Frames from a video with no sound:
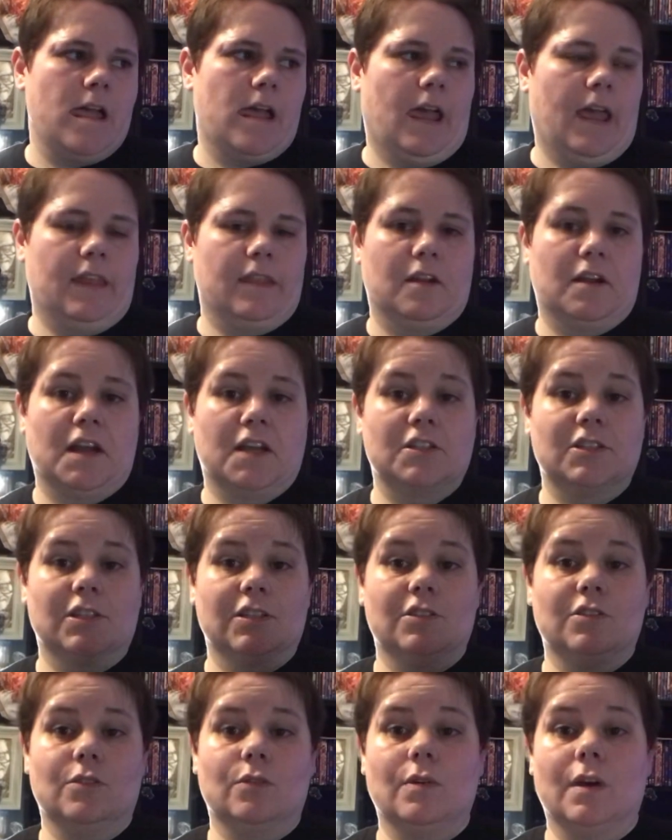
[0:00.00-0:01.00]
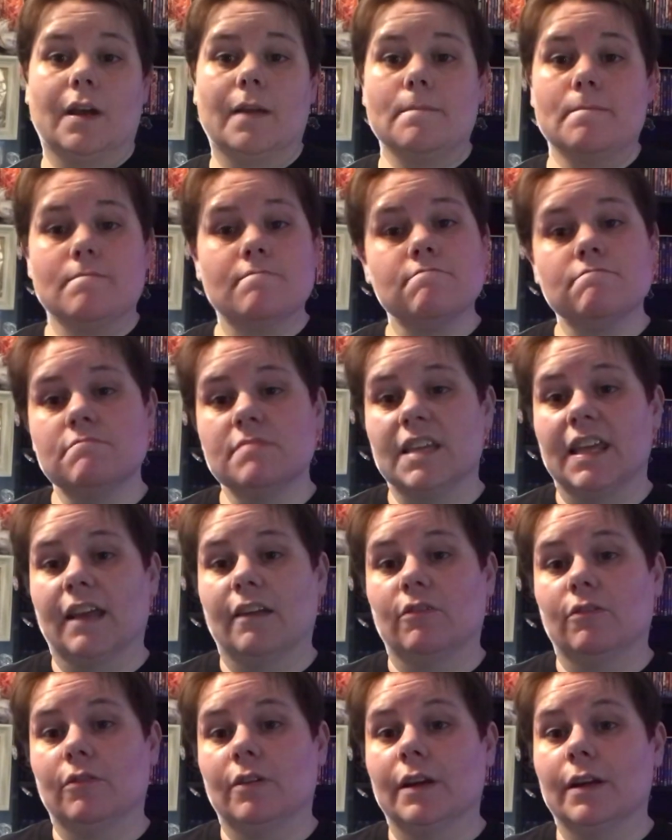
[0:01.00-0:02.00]
And they're actually two I'm
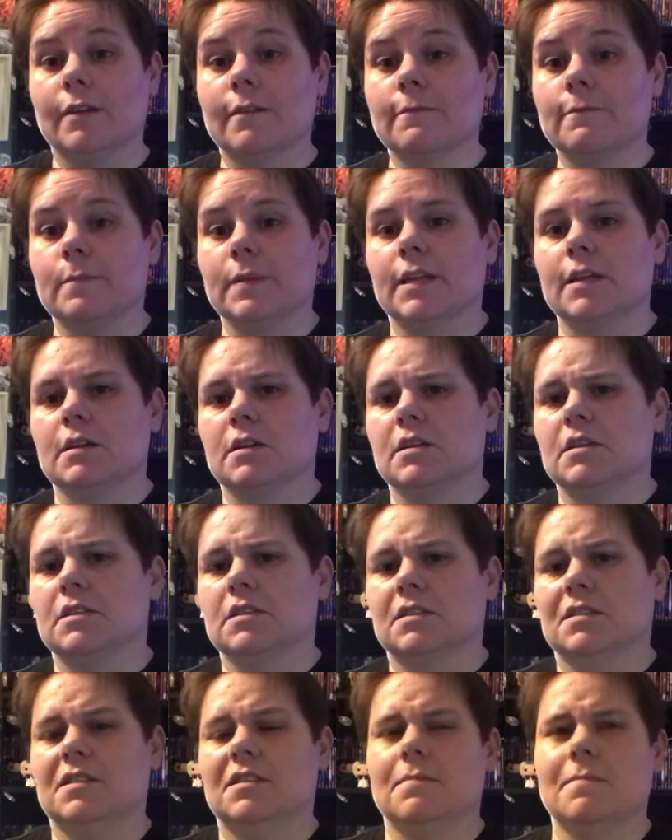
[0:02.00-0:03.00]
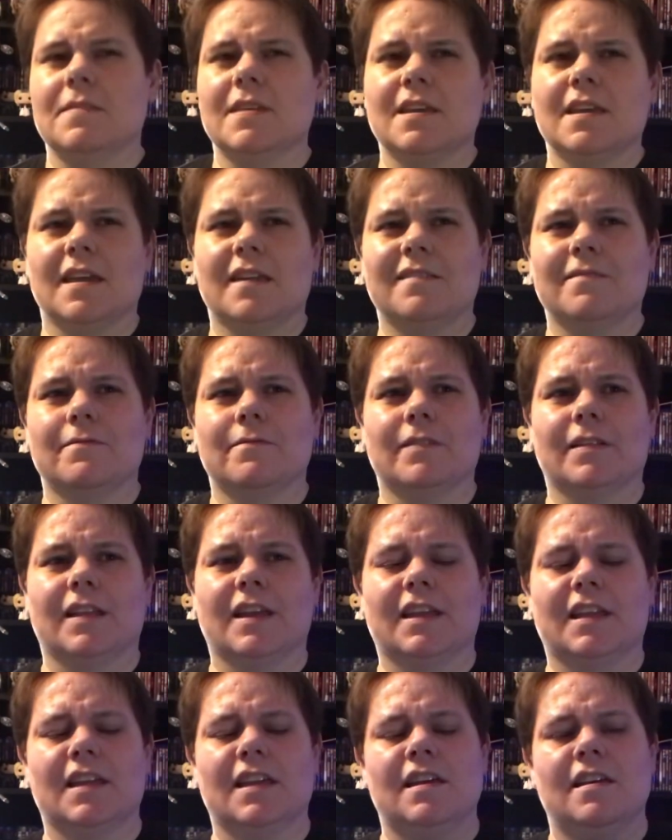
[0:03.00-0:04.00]
getting rid of because to me I didn't feel
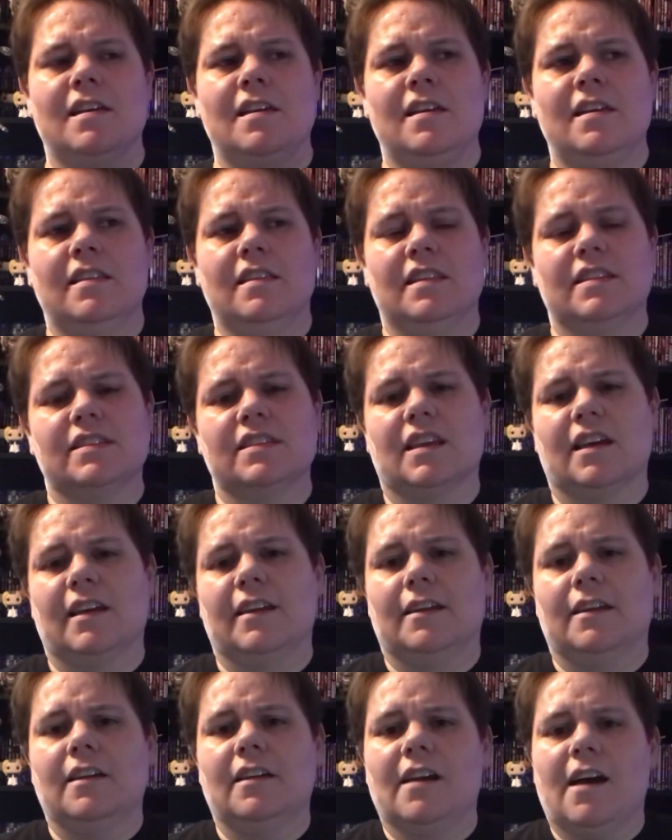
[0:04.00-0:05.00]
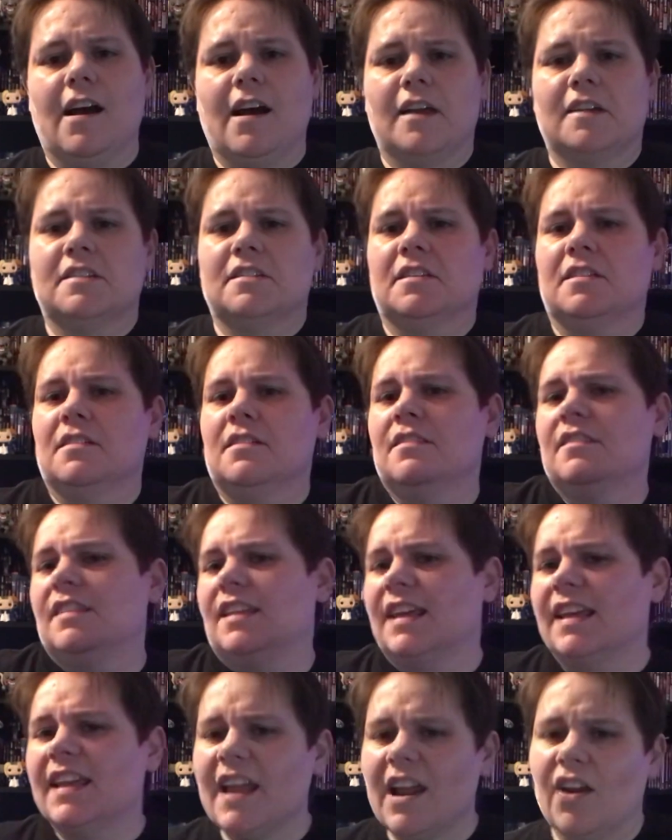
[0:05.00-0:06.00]
like this guy got the
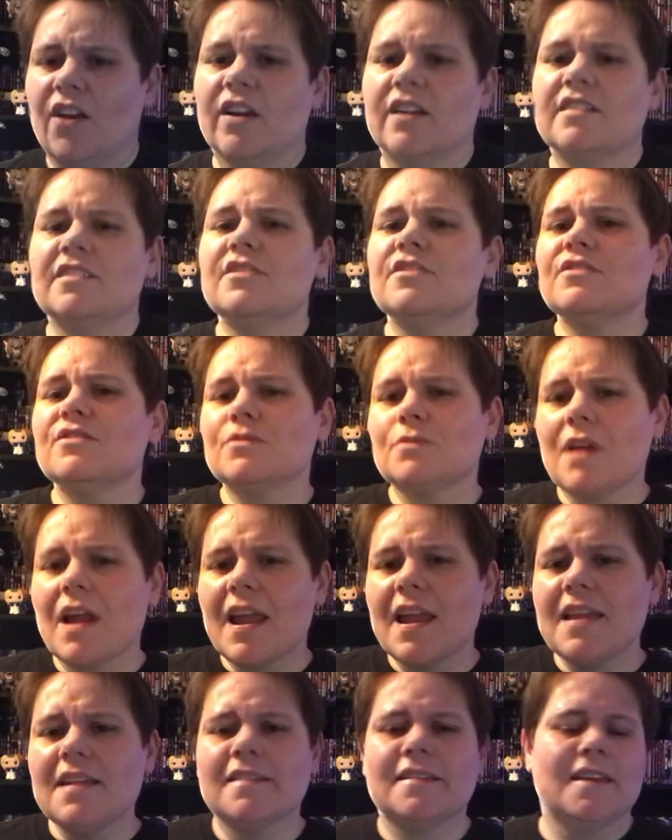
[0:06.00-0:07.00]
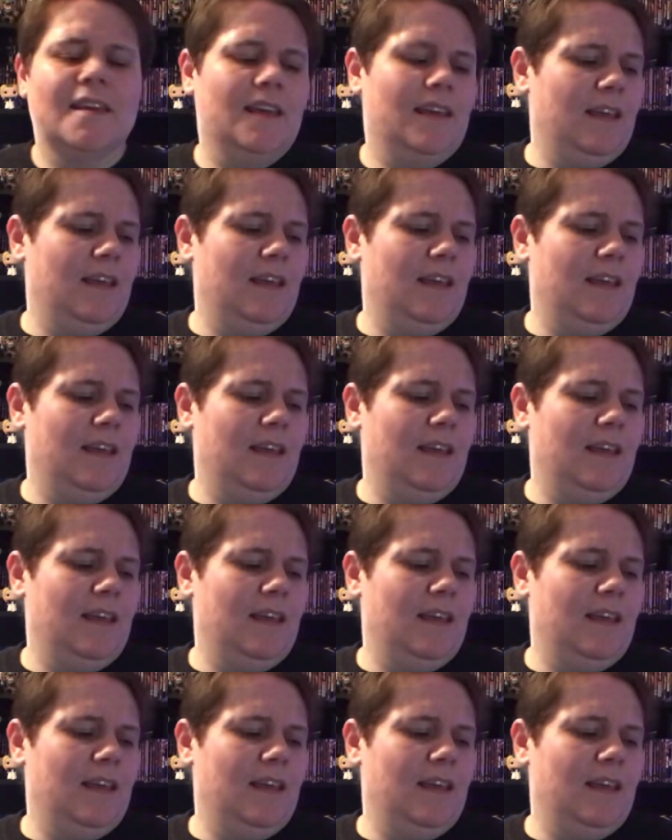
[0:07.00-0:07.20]
characters right.